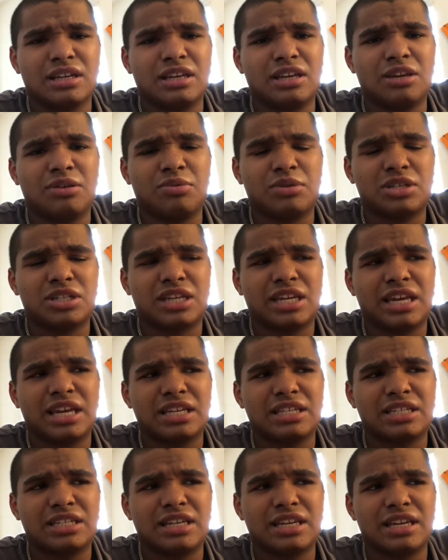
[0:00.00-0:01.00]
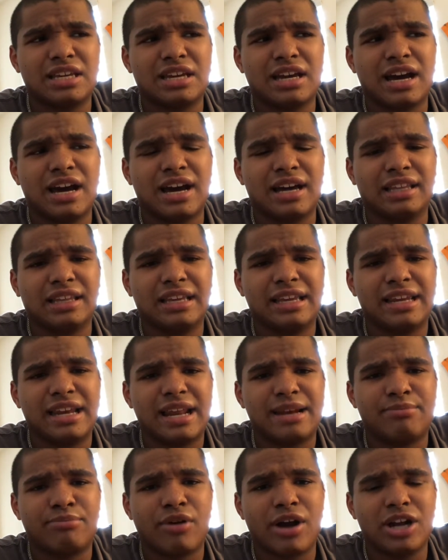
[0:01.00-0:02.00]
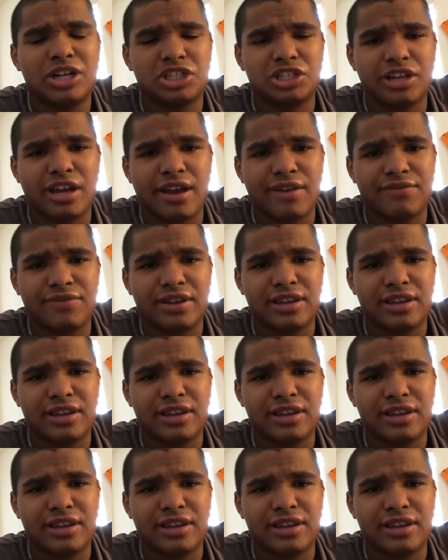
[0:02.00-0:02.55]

He was kissing Leonid Brezhnev,